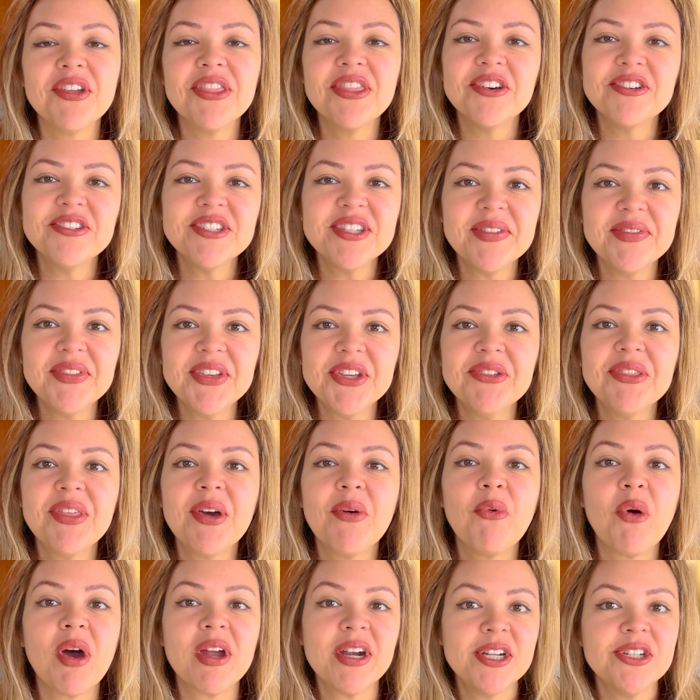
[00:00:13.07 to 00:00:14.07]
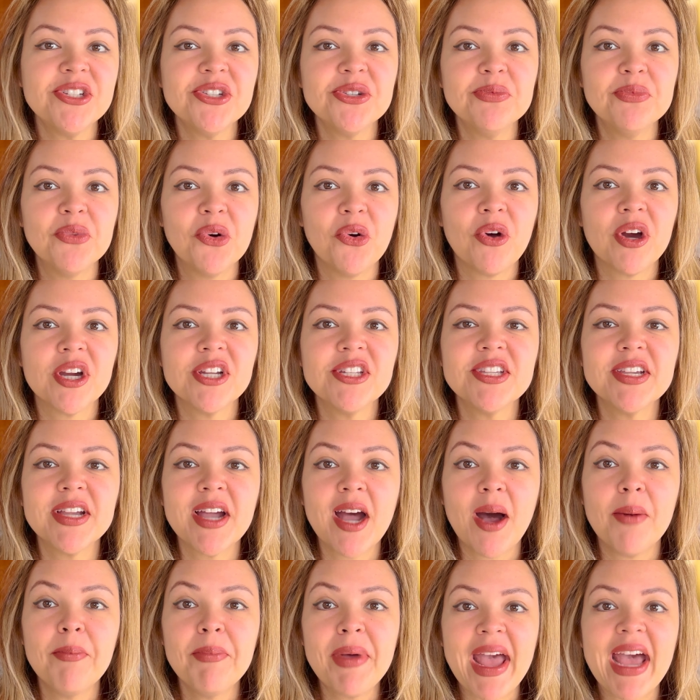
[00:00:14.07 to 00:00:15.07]
those of you that want to do more to
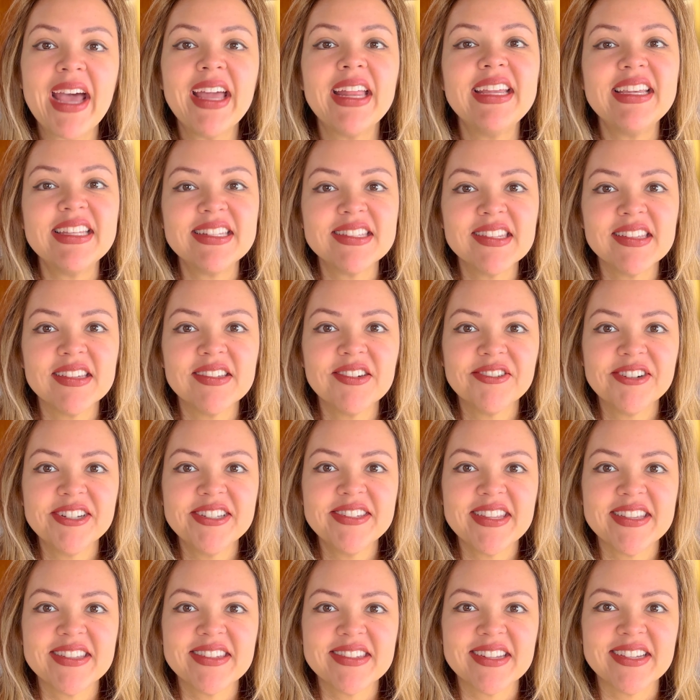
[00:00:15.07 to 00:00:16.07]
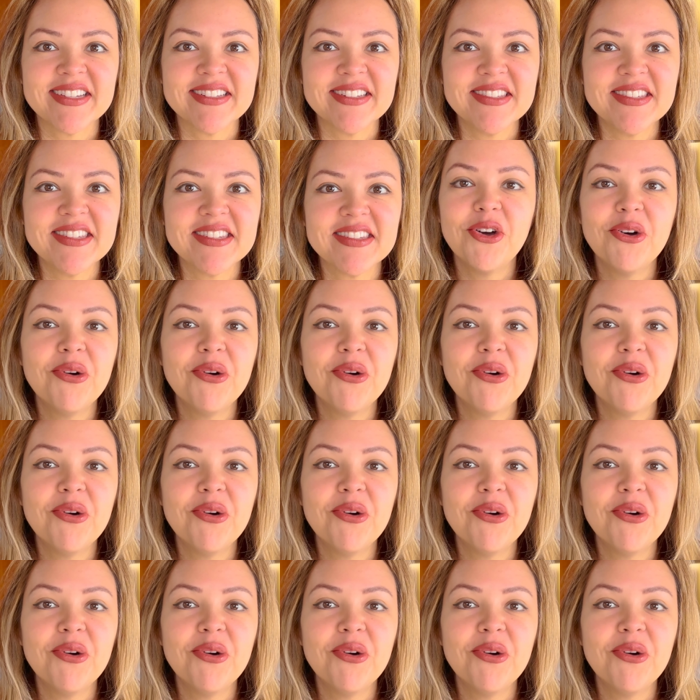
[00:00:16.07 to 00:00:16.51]
combat insulin resistance,